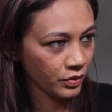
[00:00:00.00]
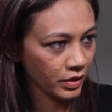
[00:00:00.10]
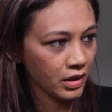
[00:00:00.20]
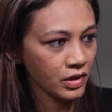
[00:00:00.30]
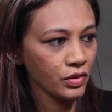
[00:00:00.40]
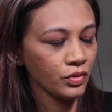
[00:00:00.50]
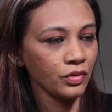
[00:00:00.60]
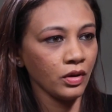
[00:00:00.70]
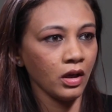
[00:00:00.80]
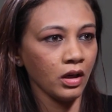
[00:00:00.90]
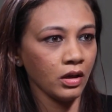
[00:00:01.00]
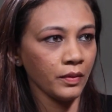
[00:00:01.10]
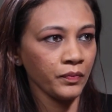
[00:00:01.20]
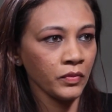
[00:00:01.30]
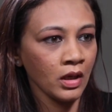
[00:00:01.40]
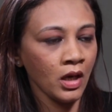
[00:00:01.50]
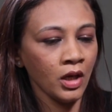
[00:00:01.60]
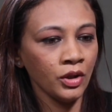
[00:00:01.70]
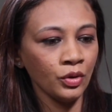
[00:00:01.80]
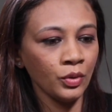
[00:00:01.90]
Okay, so
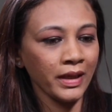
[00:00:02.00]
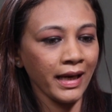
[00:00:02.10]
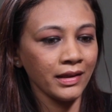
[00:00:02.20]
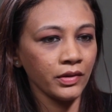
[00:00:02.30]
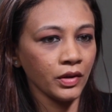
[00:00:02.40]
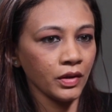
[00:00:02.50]
you look at